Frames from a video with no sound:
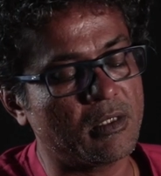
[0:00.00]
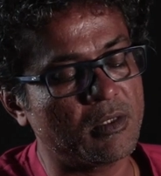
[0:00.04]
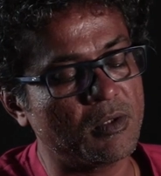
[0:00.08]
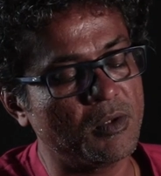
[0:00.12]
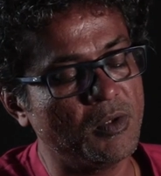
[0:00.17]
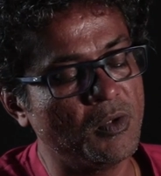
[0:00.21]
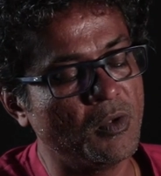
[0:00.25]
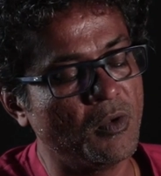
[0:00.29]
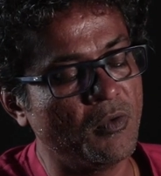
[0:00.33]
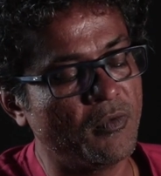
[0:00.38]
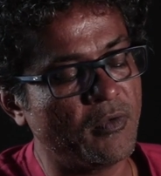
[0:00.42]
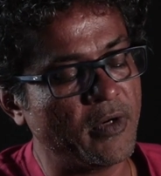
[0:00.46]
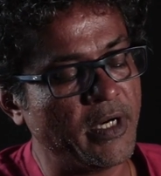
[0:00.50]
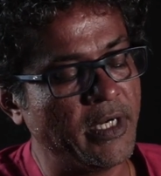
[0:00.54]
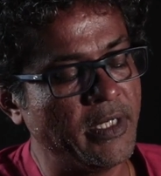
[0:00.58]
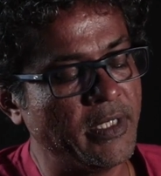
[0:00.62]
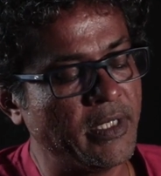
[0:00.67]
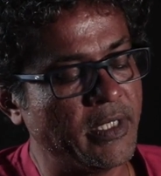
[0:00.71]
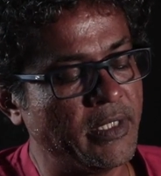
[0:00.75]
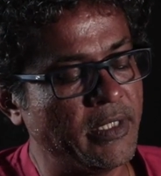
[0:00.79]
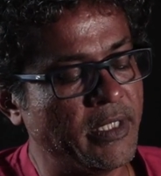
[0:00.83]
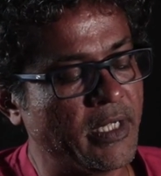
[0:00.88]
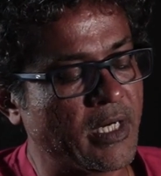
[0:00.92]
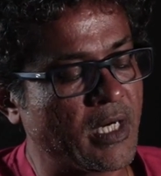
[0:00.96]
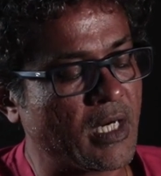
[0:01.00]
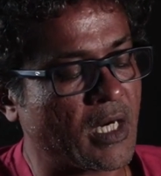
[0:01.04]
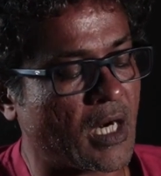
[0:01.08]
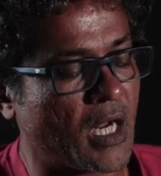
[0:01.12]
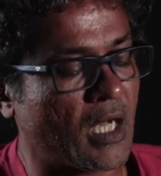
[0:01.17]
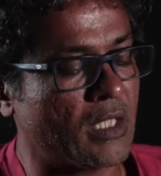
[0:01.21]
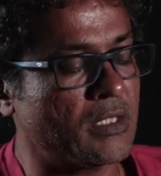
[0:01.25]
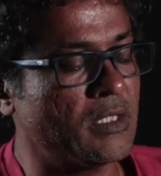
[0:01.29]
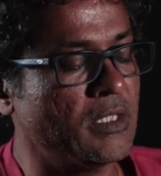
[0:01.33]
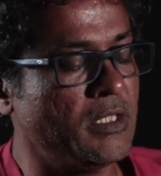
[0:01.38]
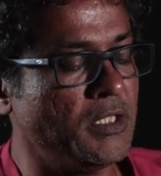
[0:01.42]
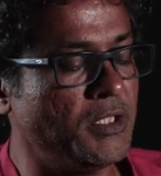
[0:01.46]
you'll find that there are
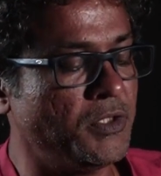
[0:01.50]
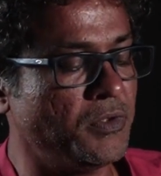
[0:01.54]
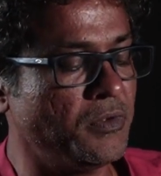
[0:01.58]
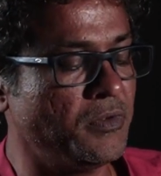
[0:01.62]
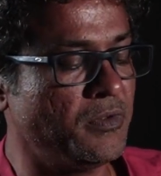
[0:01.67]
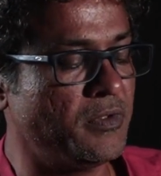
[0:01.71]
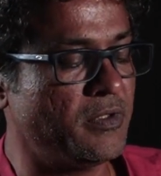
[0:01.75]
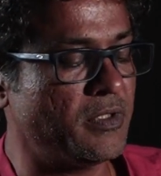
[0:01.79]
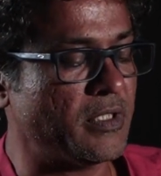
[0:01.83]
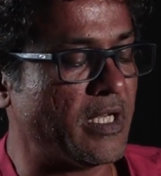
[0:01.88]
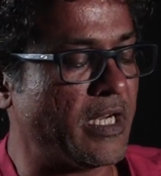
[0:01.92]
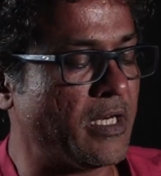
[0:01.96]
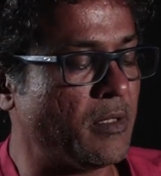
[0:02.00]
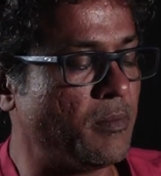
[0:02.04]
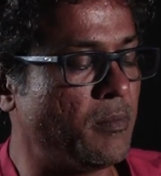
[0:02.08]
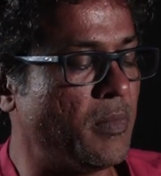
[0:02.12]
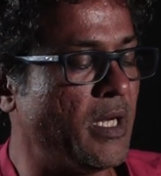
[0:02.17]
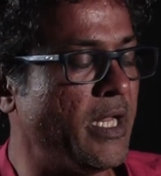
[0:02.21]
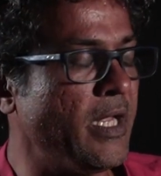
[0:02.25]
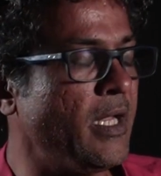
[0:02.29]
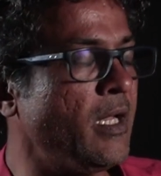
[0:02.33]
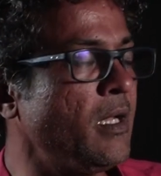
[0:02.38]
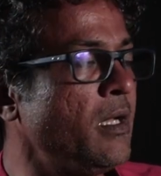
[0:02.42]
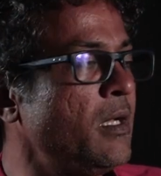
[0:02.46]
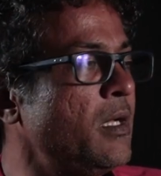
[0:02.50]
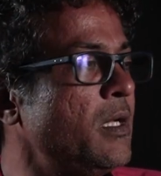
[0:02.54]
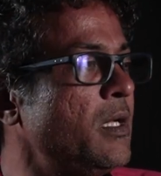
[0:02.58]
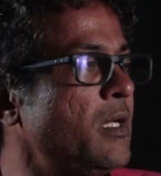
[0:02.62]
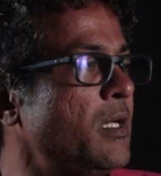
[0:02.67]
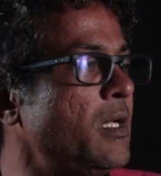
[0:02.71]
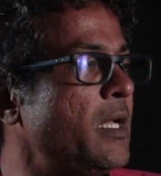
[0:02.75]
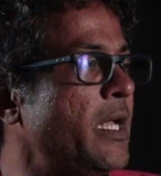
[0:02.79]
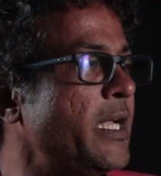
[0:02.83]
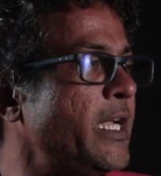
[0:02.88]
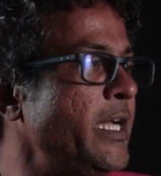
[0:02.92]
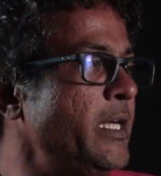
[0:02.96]
other issues at play
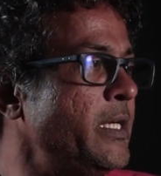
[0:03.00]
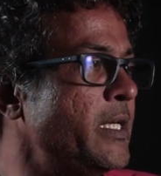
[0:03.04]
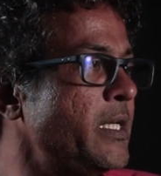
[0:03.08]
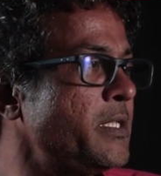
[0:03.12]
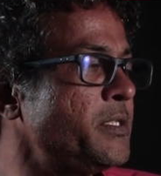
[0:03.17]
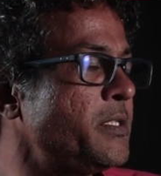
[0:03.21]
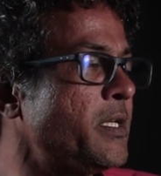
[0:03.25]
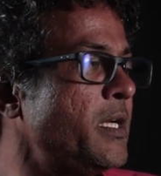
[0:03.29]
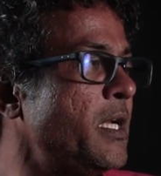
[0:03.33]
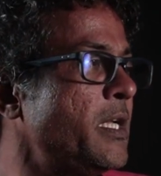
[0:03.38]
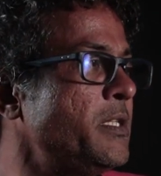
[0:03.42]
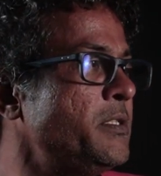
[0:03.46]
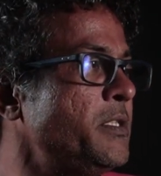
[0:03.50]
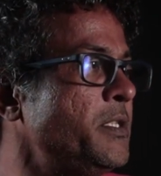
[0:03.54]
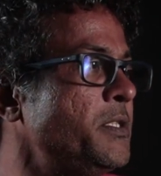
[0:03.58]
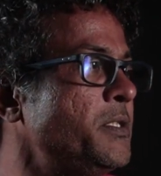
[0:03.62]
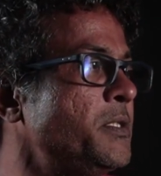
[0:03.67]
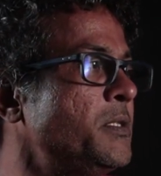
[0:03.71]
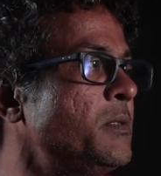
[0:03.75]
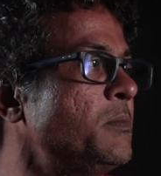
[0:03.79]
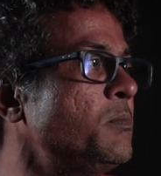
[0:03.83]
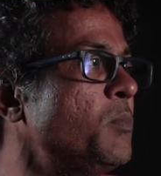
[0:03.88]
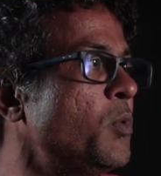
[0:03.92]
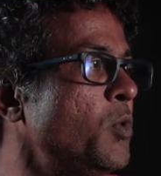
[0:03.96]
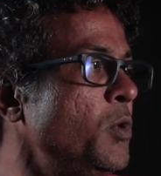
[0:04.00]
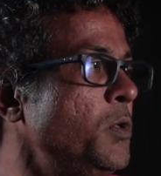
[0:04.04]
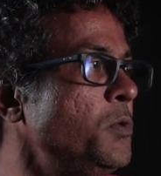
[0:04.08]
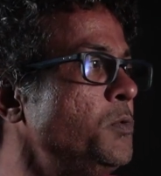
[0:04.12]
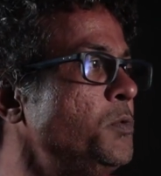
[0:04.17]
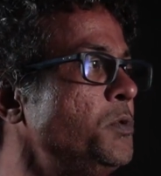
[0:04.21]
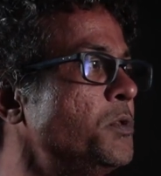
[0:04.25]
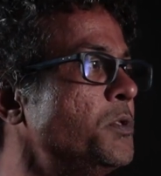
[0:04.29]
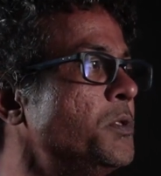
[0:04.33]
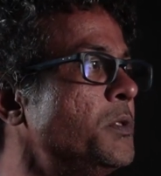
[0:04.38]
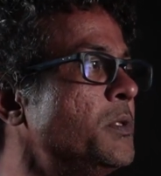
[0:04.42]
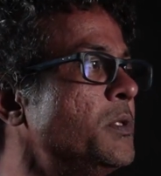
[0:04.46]
like industrialization,
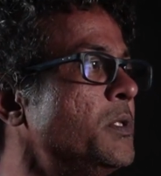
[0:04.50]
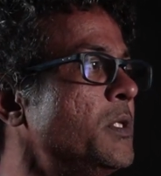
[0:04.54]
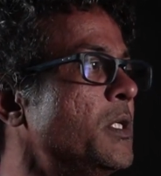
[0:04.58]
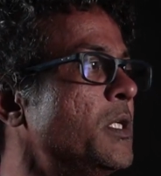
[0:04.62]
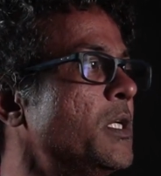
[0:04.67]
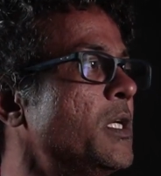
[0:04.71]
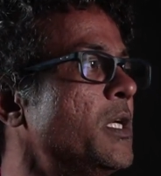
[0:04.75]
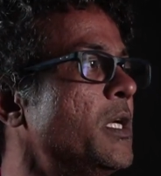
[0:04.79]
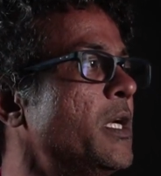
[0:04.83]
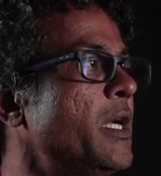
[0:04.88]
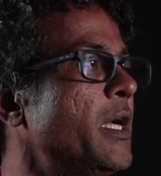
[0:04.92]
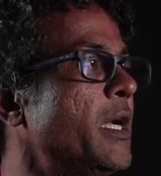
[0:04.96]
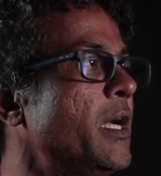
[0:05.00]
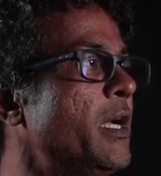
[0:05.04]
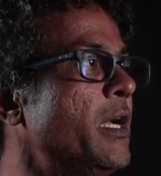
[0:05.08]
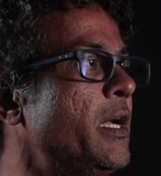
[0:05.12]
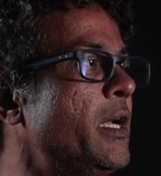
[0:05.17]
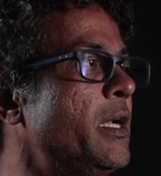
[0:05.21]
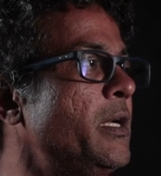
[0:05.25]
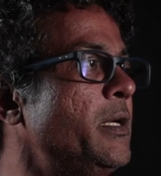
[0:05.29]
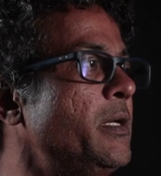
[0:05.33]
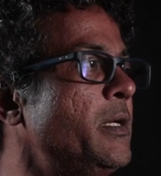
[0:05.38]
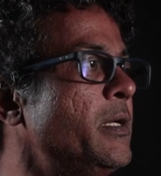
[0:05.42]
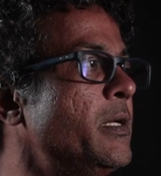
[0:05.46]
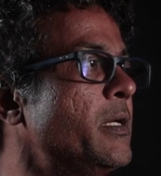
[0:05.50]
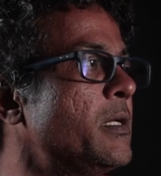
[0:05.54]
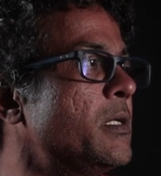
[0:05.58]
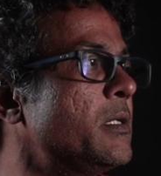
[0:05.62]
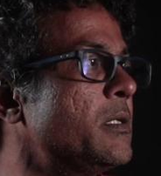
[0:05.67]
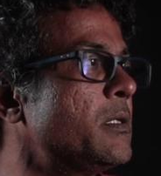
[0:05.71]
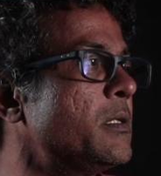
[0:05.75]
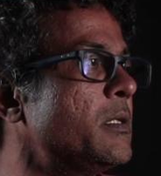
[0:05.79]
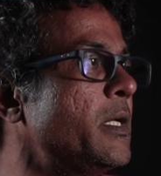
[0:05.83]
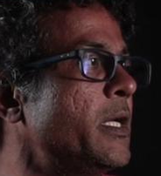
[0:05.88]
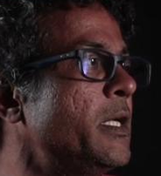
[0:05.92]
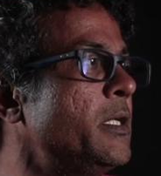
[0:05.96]
pollution, and
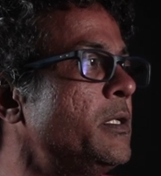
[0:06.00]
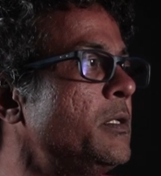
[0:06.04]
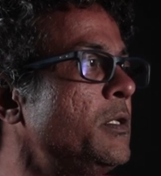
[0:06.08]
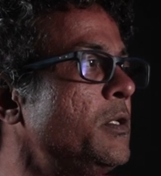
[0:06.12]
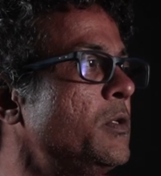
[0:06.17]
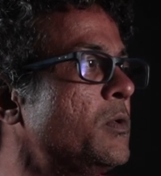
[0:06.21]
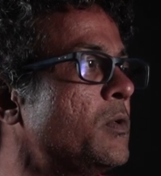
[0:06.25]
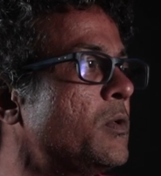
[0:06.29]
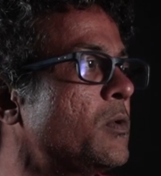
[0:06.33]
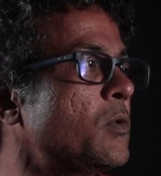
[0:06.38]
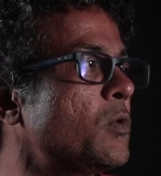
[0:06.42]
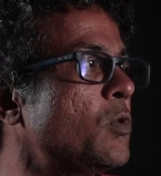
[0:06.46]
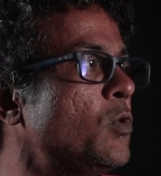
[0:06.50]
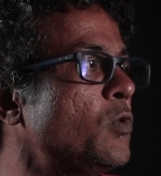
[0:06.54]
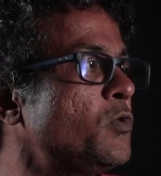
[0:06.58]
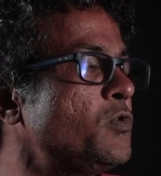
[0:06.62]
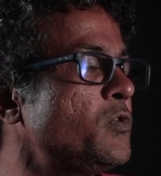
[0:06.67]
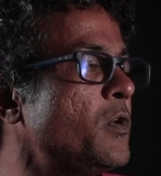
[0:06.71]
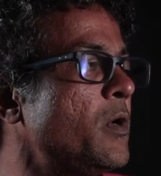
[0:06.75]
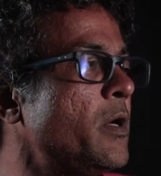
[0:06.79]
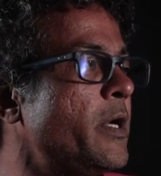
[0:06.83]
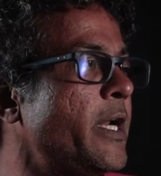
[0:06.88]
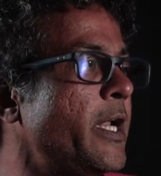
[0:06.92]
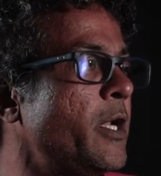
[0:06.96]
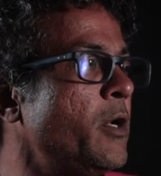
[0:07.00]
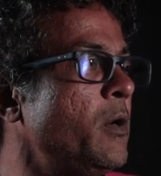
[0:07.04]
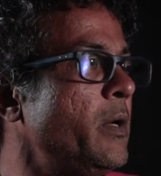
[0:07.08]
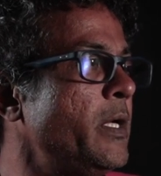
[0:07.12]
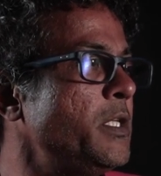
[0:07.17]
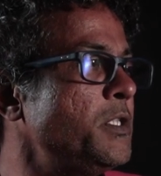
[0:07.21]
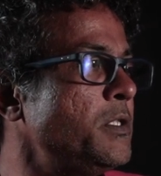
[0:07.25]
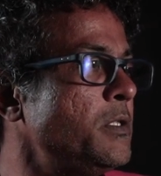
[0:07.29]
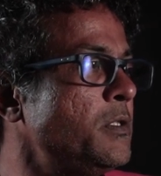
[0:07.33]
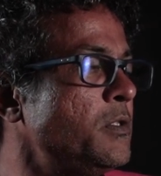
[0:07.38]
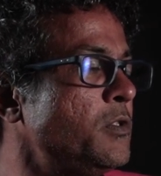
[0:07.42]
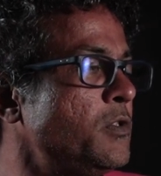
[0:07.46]
coastal
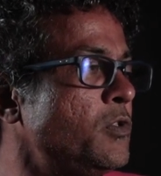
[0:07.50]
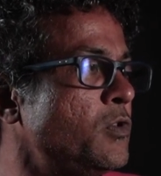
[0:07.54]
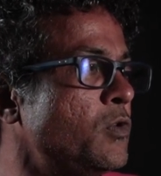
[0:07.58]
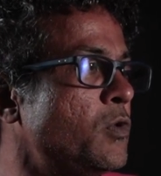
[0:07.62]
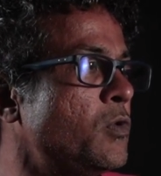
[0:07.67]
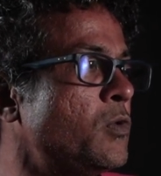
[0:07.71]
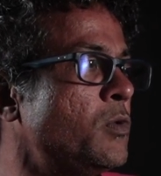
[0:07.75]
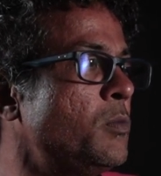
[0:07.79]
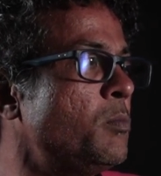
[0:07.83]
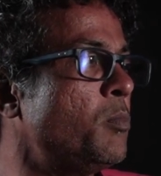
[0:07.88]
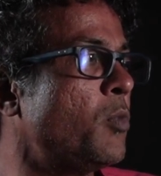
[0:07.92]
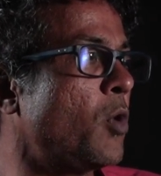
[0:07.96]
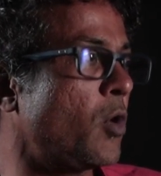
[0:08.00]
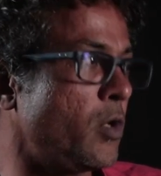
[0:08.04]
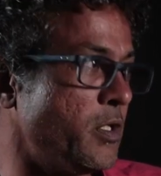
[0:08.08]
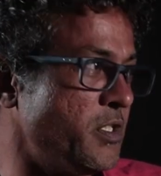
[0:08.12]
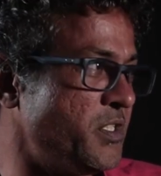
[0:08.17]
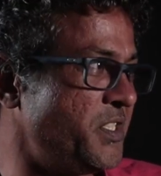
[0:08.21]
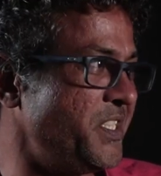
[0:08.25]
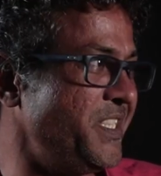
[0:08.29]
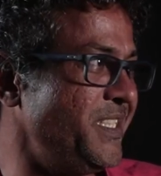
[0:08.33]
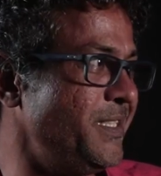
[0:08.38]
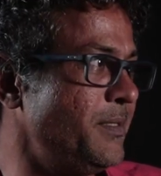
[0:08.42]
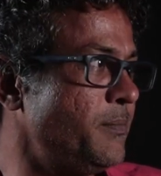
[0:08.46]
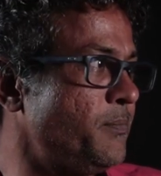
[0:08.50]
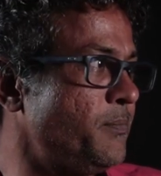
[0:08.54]
regulation zone policy.